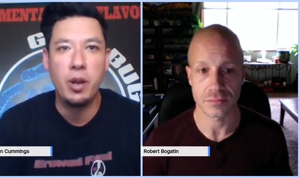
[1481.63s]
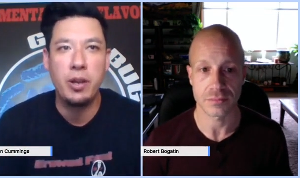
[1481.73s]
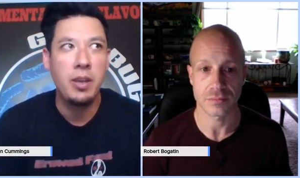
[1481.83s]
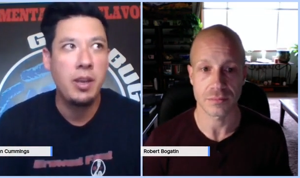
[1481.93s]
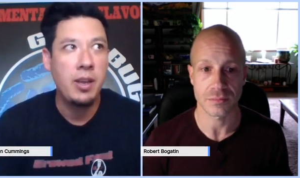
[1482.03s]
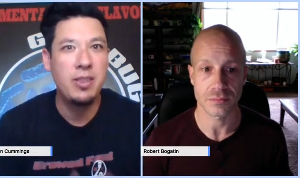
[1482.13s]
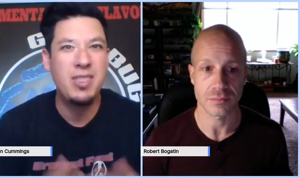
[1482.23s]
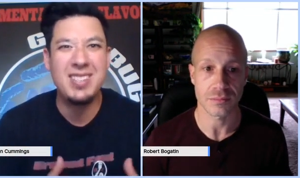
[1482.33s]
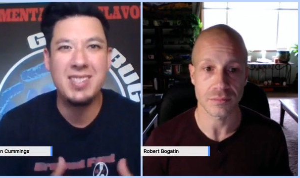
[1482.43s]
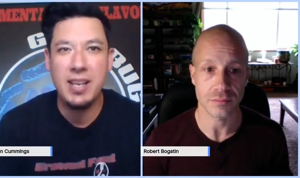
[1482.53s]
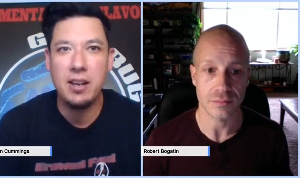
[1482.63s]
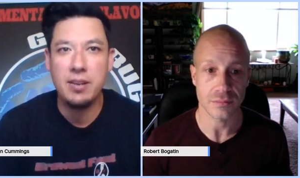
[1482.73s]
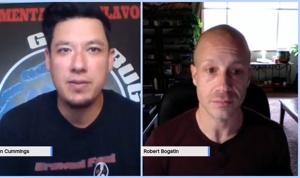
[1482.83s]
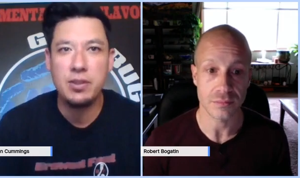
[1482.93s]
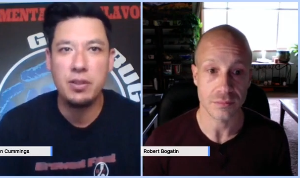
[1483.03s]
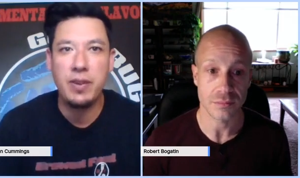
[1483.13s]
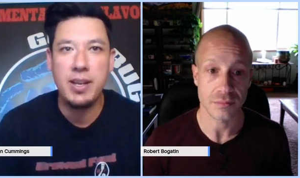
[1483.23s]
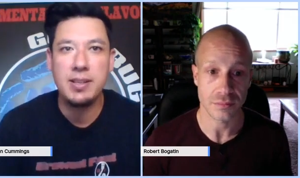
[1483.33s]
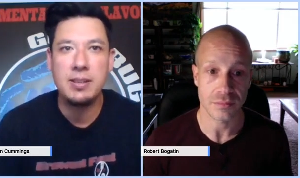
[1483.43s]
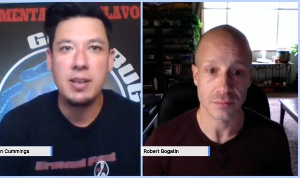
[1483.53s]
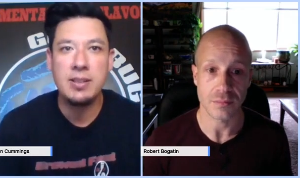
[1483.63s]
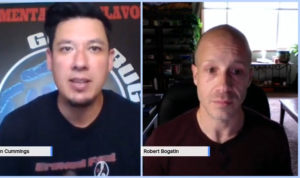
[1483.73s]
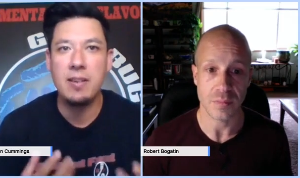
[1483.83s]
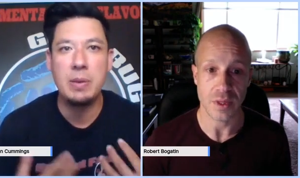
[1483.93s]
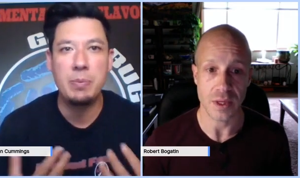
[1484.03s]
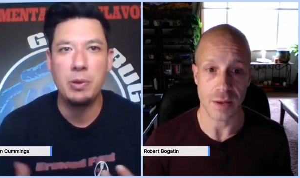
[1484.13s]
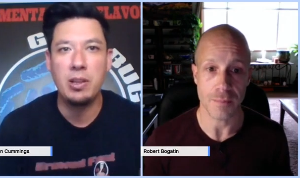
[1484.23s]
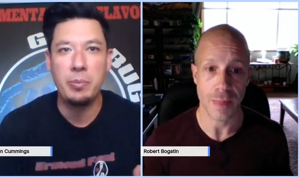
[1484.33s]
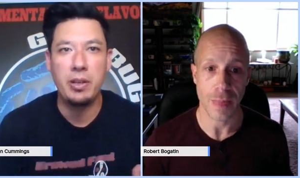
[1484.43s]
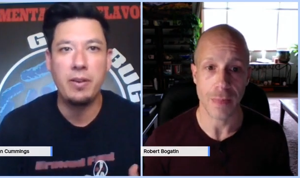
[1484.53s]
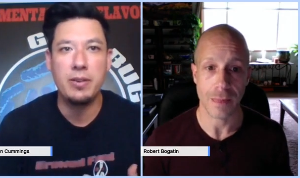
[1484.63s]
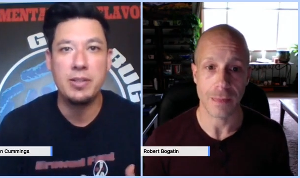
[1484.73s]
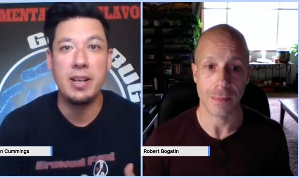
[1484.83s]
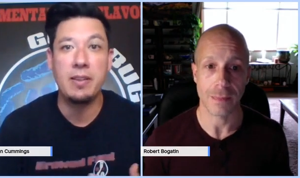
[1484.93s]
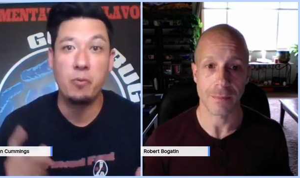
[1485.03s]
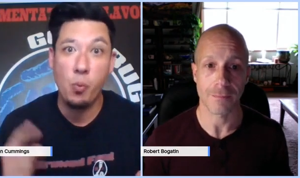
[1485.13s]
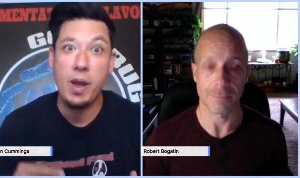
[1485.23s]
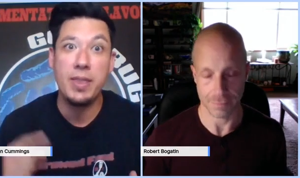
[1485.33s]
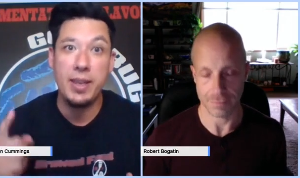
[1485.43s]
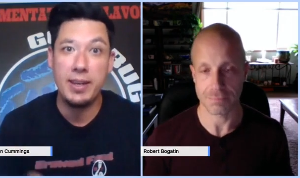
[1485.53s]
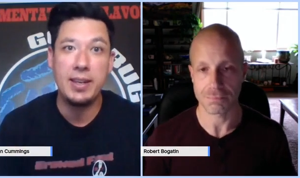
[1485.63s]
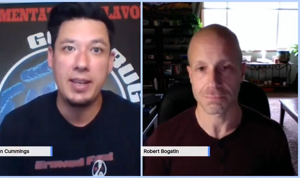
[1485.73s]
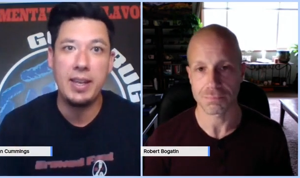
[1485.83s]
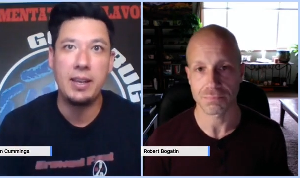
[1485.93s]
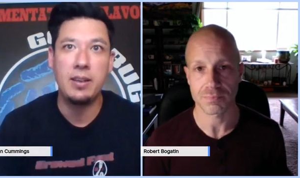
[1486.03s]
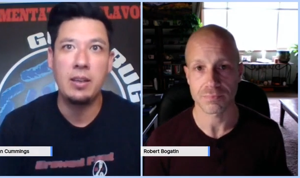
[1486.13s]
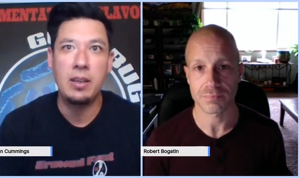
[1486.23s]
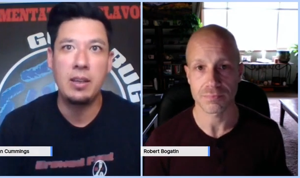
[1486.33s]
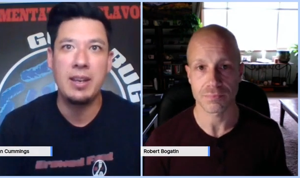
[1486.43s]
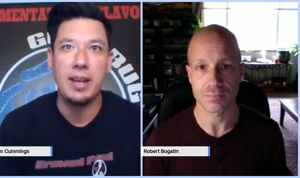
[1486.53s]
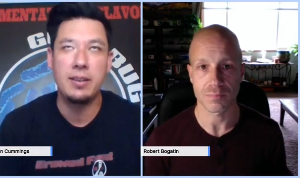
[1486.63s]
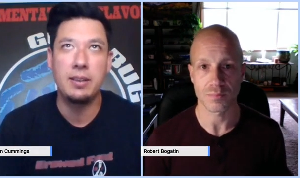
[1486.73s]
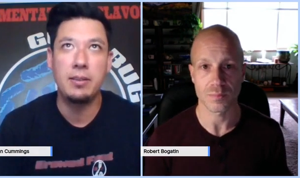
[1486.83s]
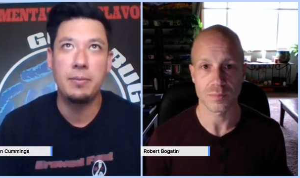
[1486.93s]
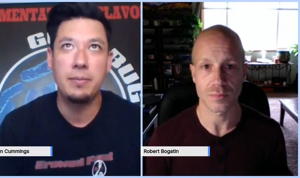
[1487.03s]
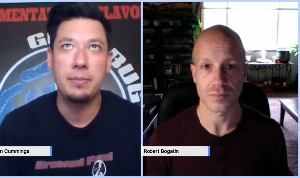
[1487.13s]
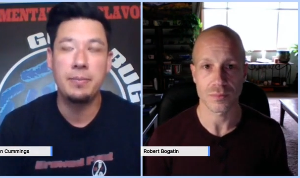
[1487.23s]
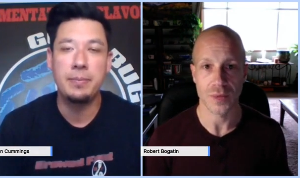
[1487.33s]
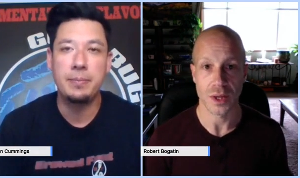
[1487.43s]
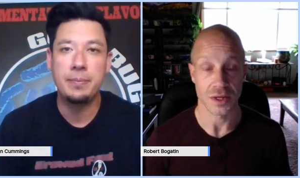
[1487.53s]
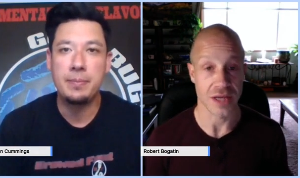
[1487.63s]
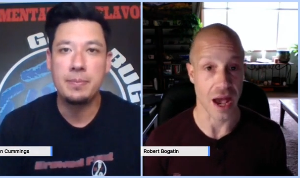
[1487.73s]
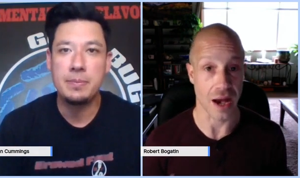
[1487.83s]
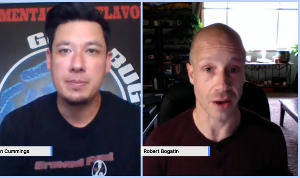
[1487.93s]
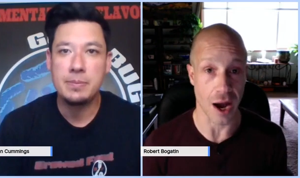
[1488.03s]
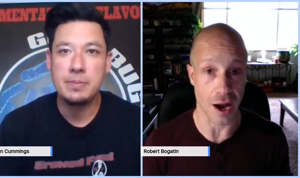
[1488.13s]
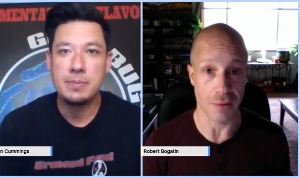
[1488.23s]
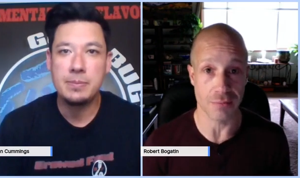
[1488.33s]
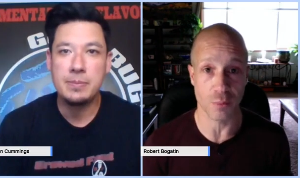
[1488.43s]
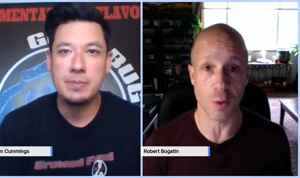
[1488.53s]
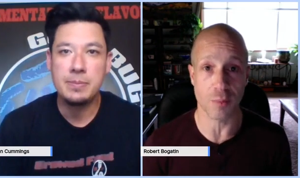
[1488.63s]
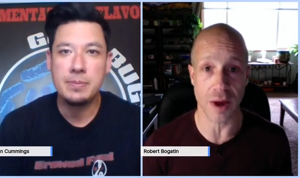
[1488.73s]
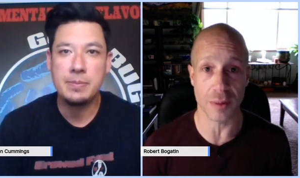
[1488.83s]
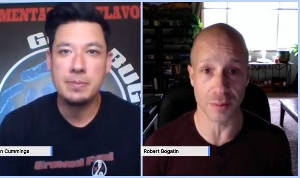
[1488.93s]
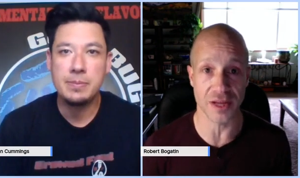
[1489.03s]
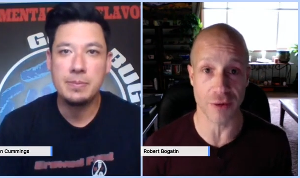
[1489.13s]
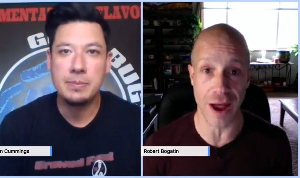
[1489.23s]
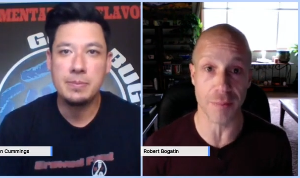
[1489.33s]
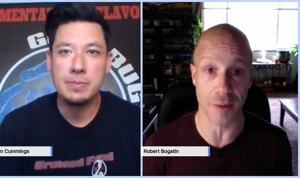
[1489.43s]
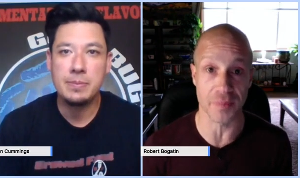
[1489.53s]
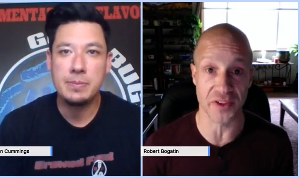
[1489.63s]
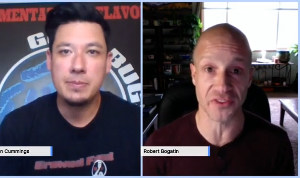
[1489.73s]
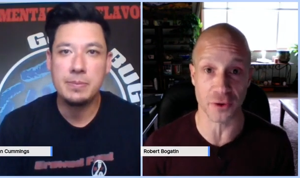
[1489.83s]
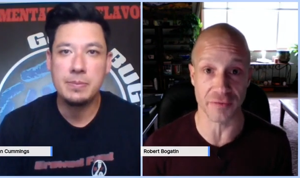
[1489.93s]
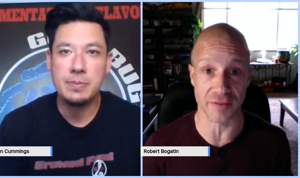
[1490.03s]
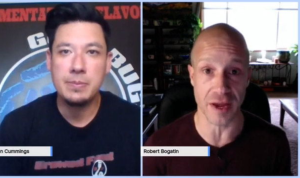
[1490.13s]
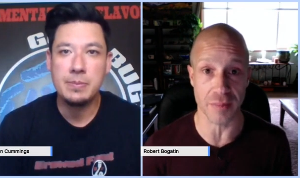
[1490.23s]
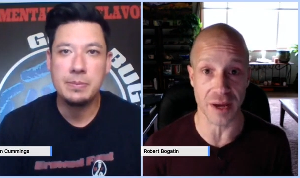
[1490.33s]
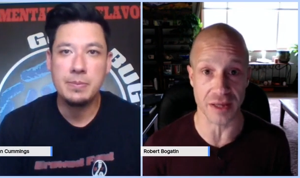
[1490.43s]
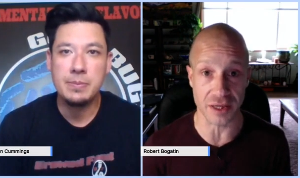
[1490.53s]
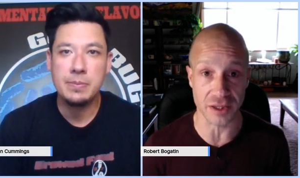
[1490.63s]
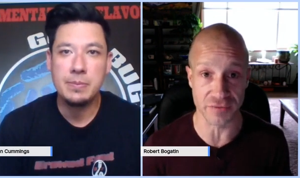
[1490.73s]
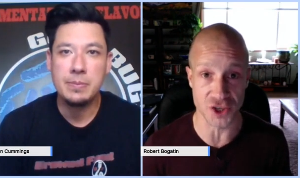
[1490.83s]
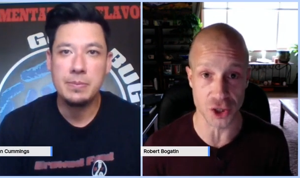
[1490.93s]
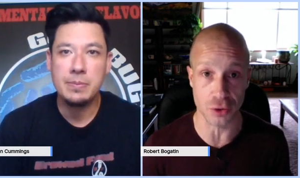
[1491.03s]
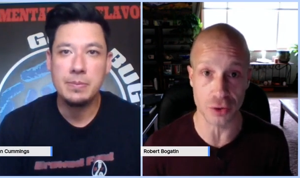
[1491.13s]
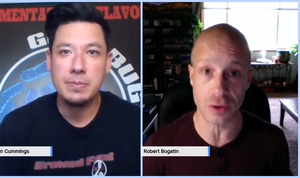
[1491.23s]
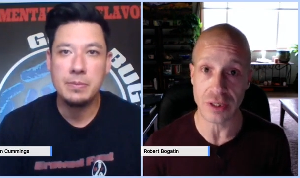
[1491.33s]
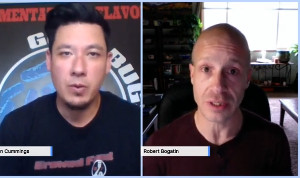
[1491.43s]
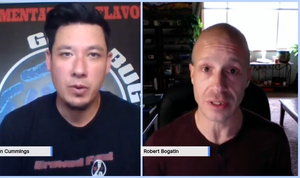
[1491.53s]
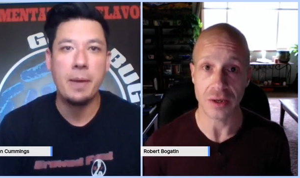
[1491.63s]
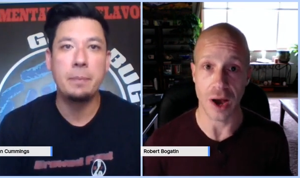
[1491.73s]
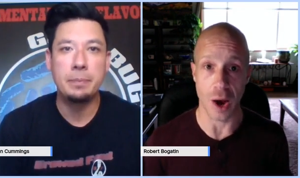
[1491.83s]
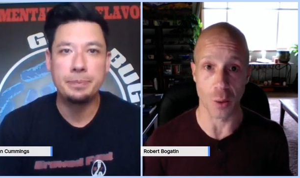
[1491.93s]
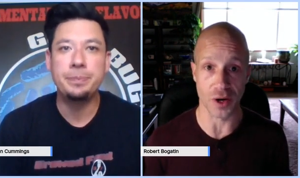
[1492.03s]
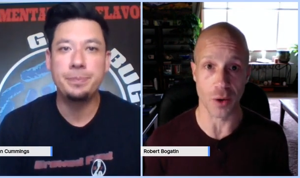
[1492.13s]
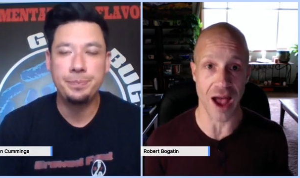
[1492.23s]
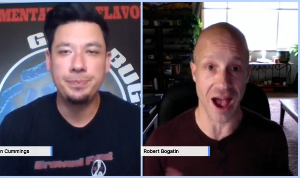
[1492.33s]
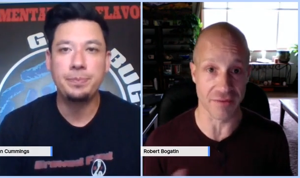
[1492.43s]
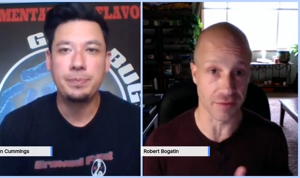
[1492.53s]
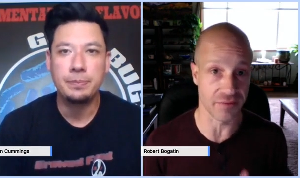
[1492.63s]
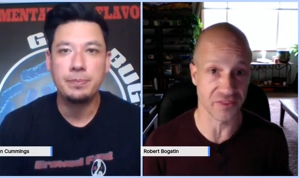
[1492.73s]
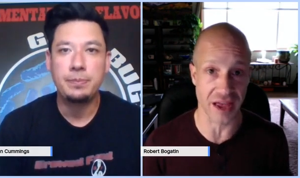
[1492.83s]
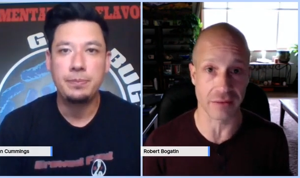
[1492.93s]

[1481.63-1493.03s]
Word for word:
Speaker 1: run this set of surveys to give people a little bit of understanding of when they need to get connected?
Speaker 2: Yeah, we'll probably wrap up this survey by the end of June. We don't have a set